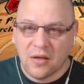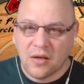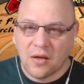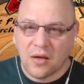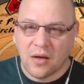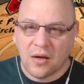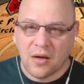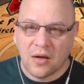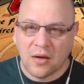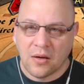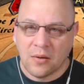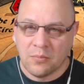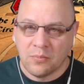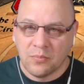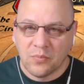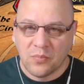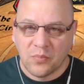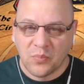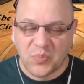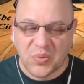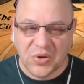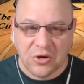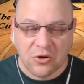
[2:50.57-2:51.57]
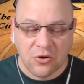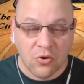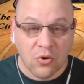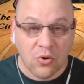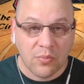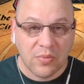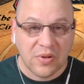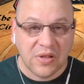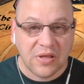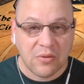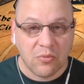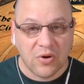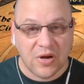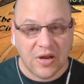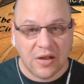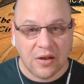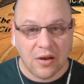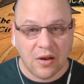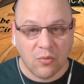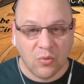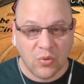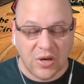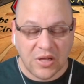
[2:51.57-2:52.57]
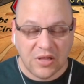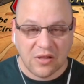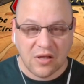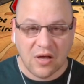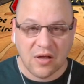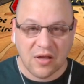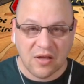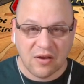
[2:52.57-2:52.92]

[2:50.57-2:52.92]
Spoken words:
but normally when I log